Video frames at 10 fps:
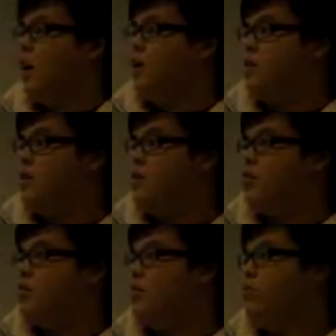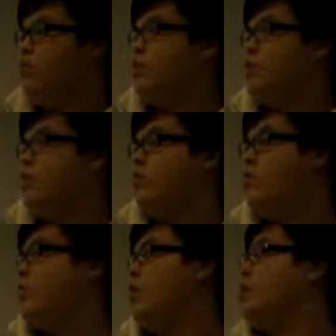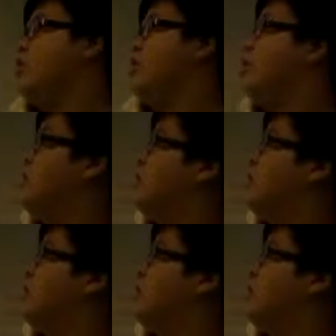and it uses radio collars such as